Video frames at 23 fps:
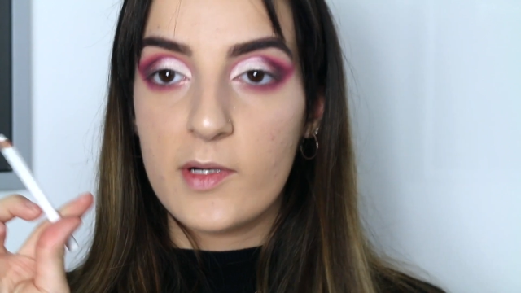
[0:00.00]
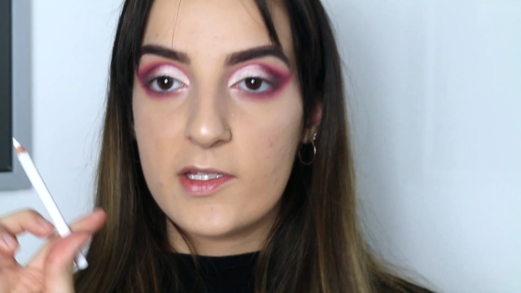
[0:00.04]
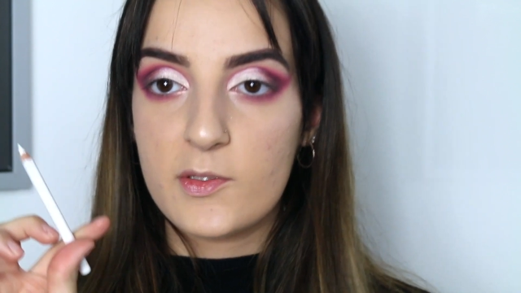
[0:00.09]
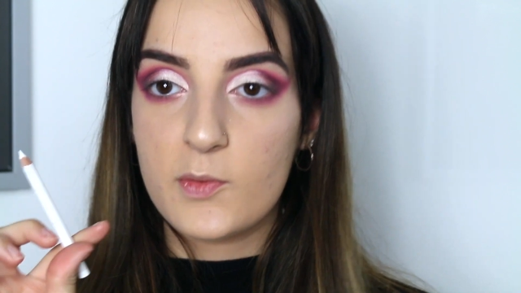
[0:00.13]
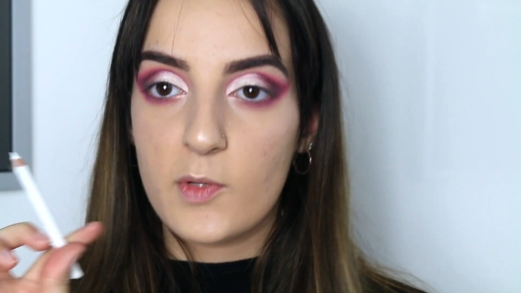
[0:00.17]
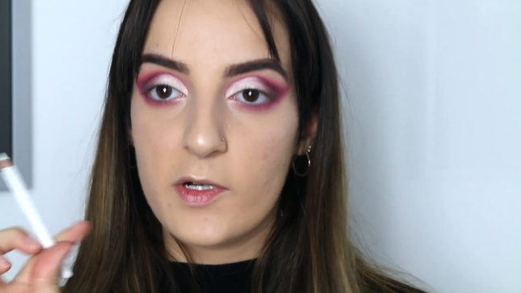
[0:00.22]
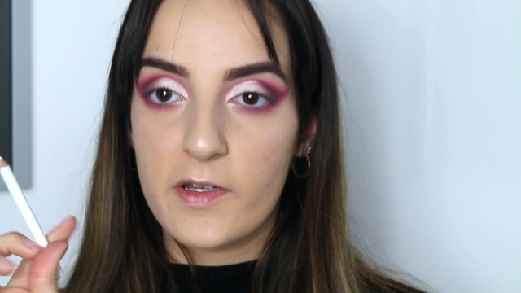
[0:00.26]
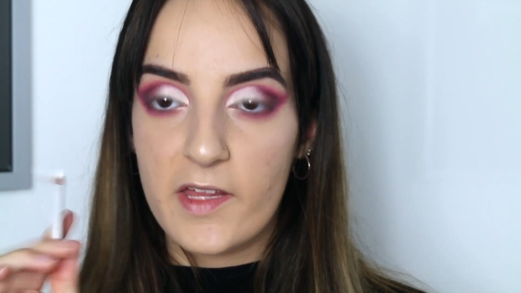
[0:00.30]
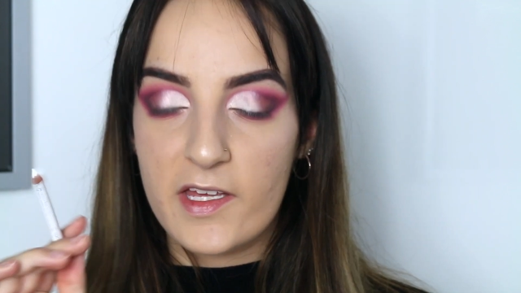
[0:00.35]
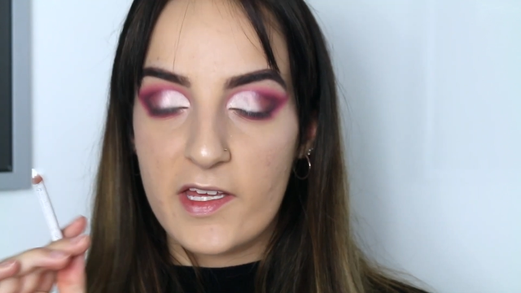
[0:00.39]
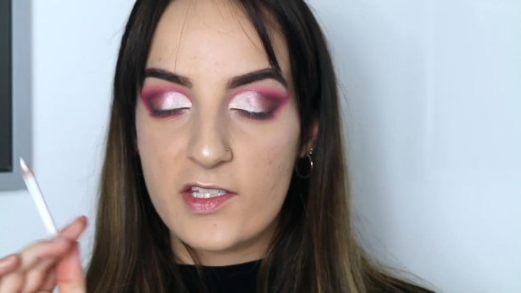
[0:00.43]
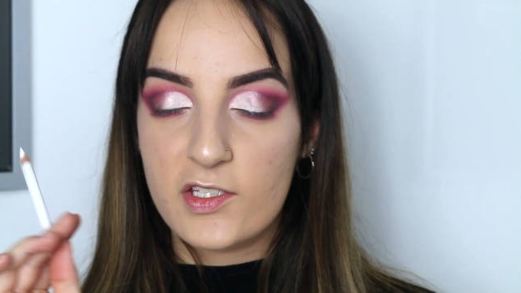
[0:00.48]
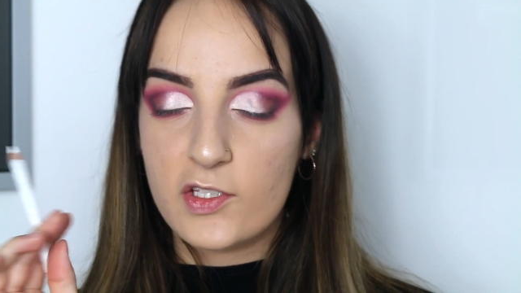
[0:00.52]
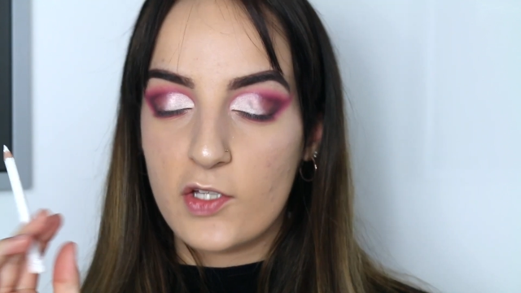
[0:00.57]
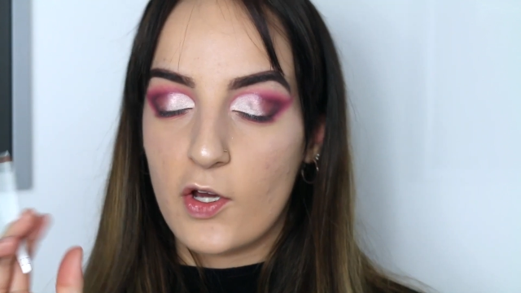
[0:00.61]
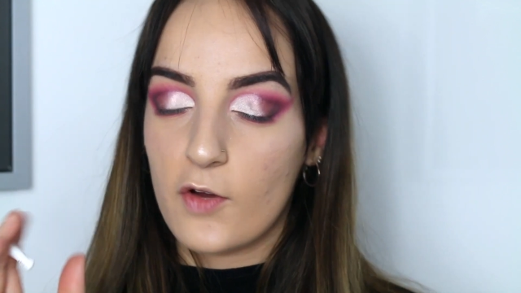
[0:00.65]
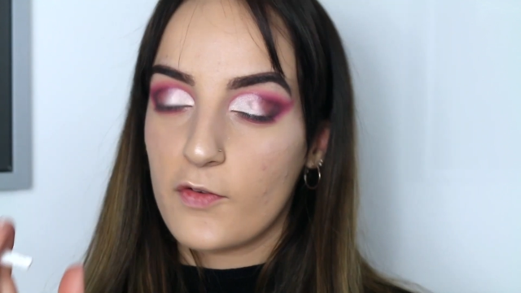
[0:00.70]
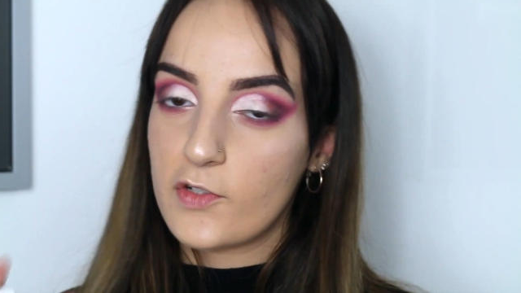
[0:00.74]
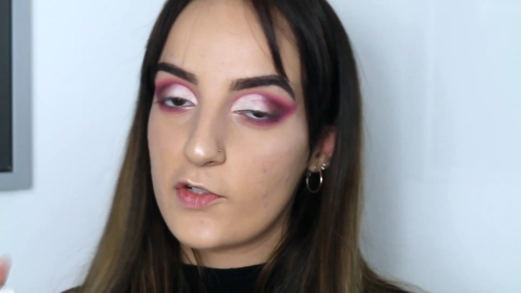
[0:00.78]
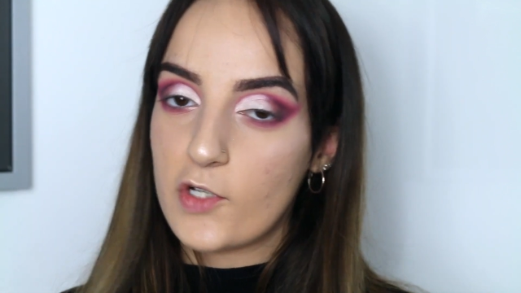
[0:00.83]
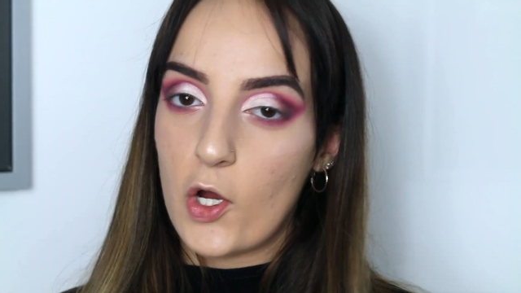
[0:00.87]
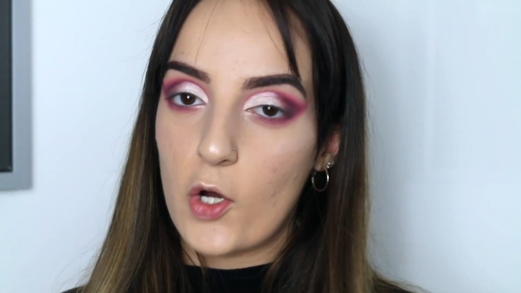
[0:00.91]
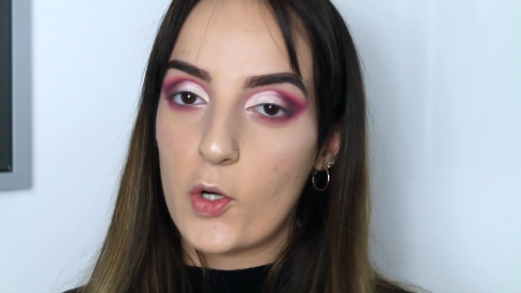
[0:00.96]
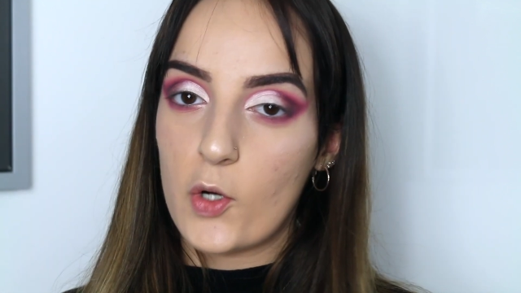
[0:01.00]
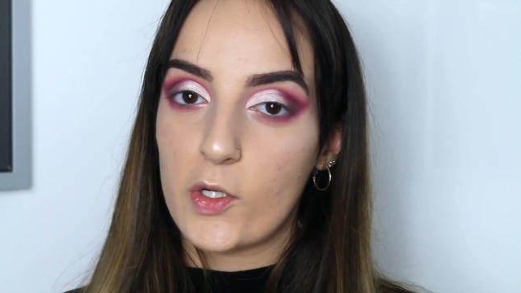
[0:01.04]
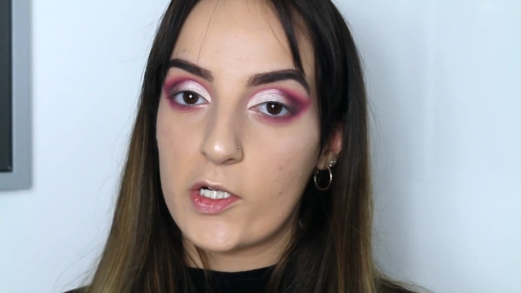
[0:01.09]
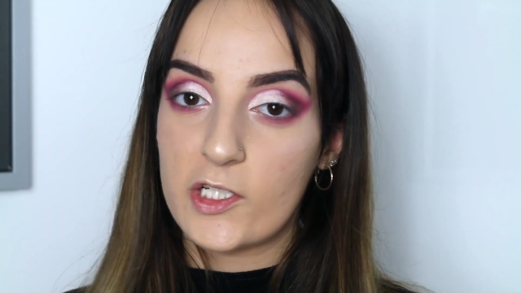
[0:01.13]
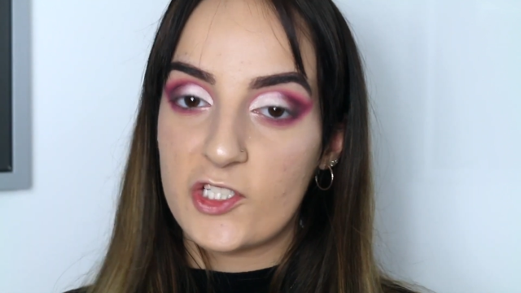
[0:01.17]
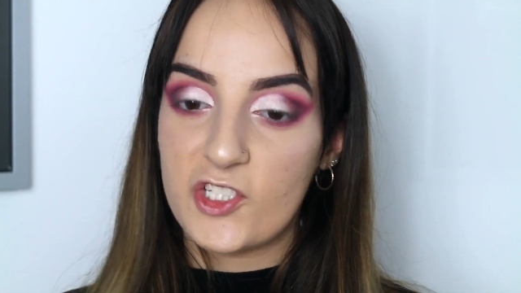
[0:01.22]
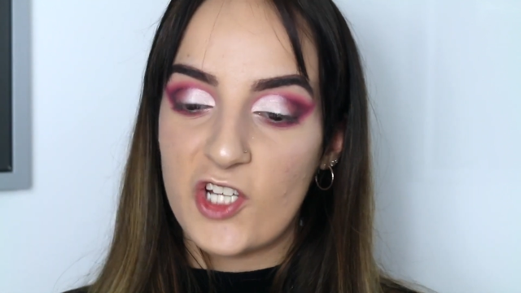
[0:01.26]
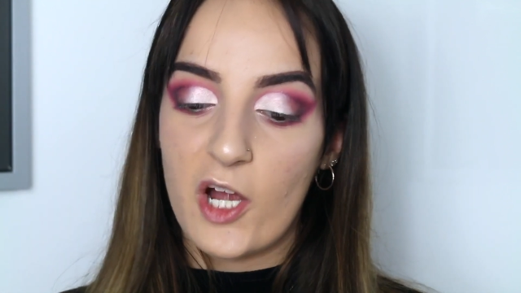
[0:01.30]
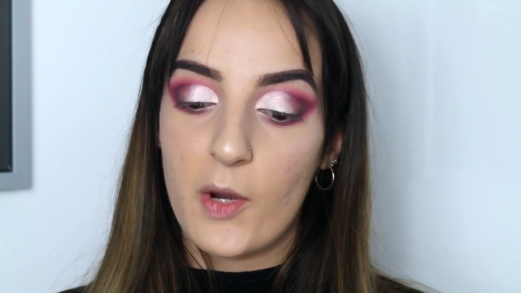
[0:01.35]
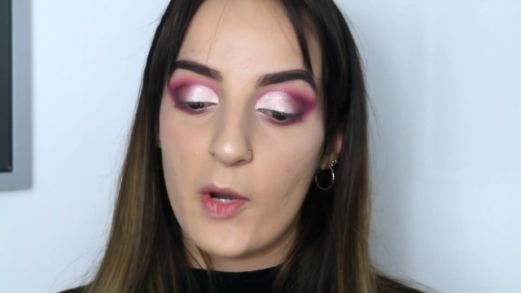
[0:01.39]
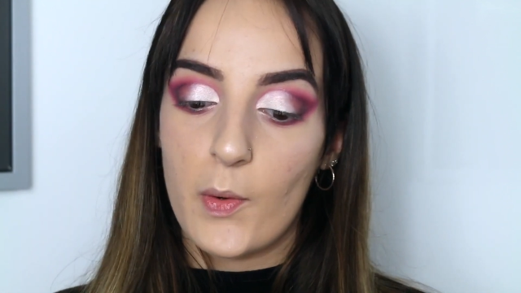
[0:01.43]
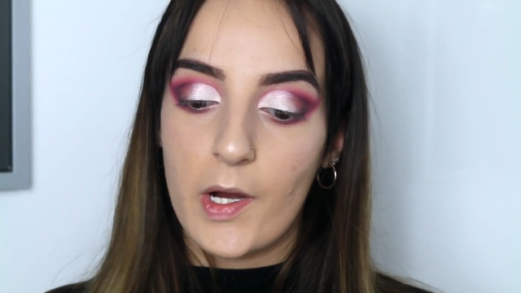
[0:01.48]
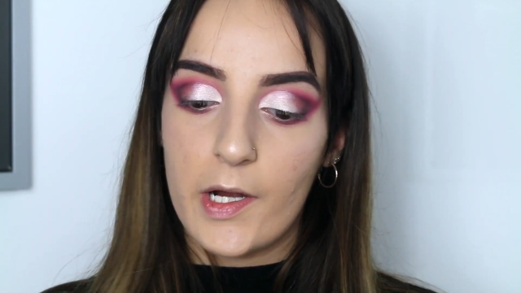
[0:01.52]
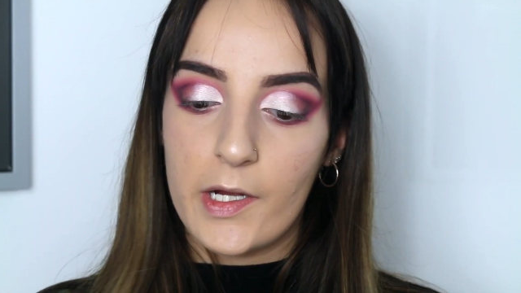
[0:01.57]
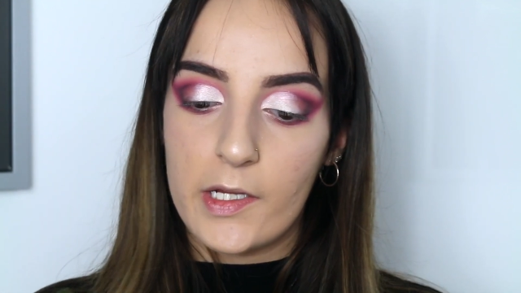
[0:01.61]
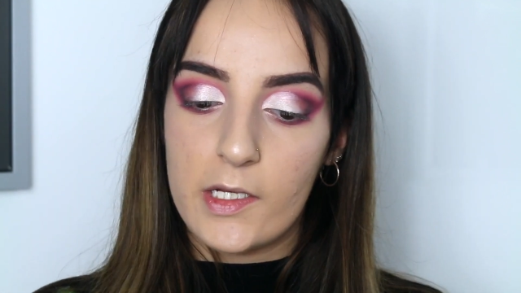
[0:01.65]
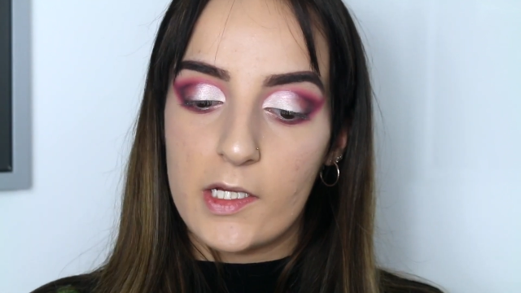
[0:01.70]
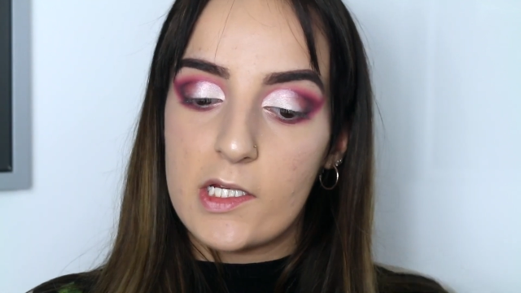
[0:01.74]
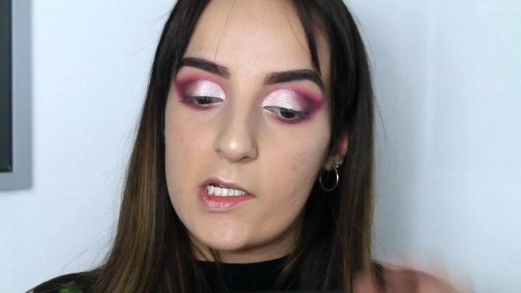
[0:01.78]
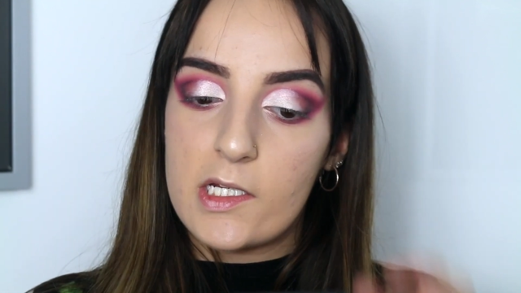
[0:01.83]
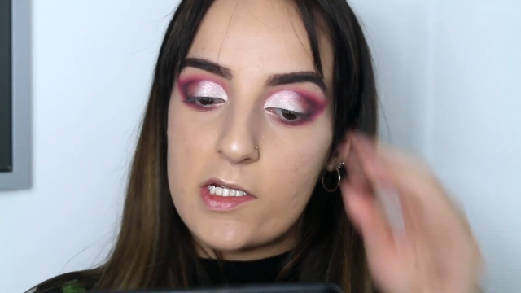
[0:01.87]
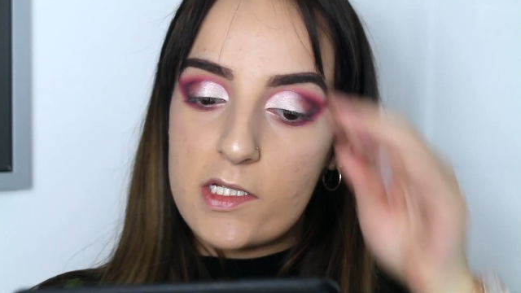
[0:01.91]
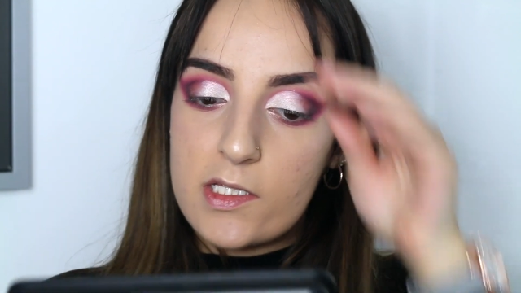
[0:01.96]
It's one of their soft coal Kajal
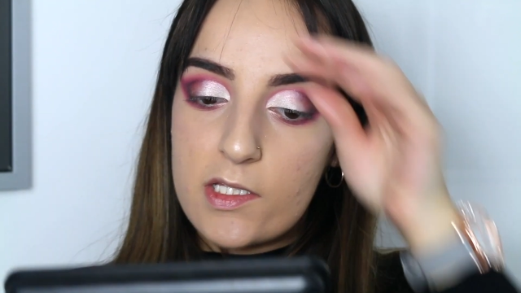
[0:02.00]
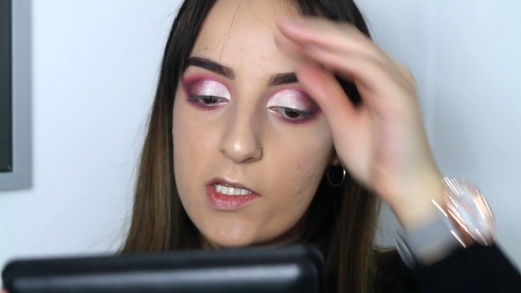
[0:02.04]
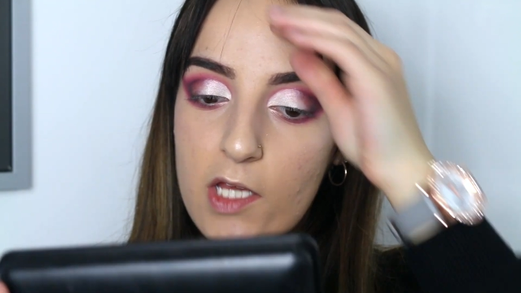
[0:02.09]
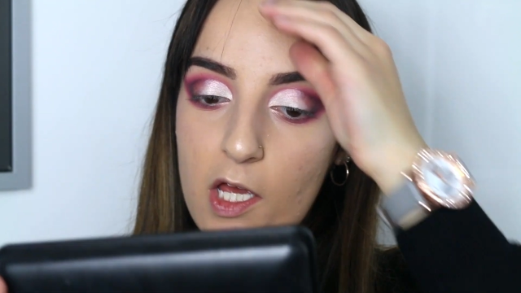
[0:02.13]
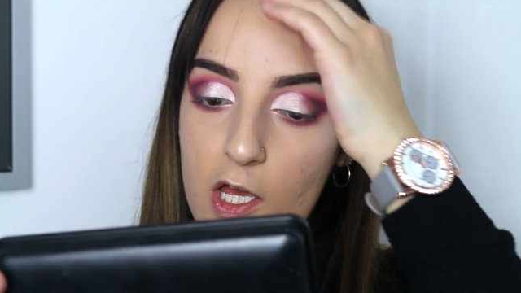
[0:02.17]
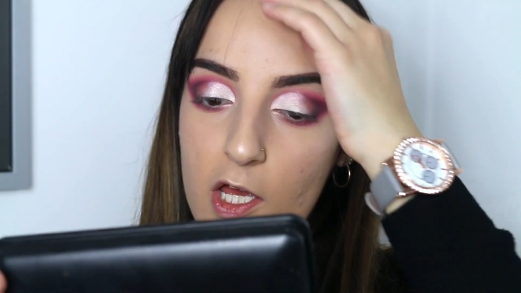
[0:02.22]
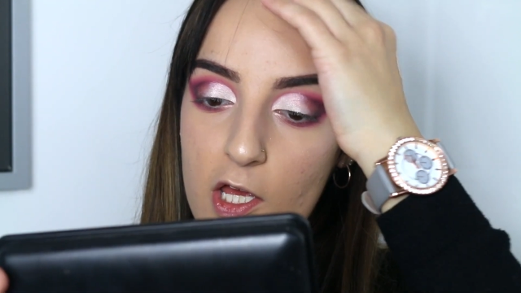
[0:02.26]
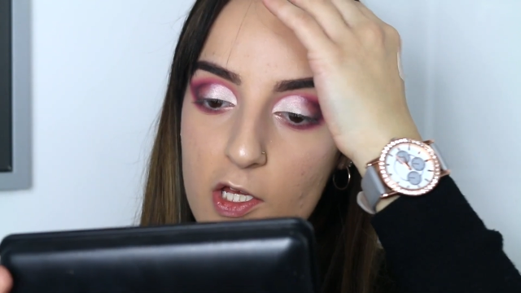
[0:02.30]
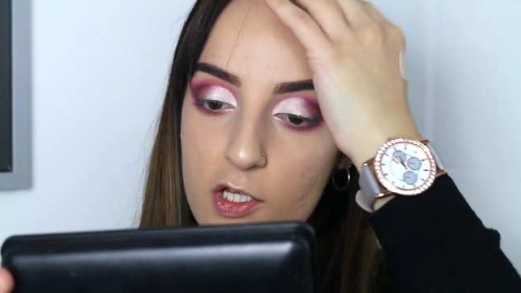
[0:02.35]
eyeliners.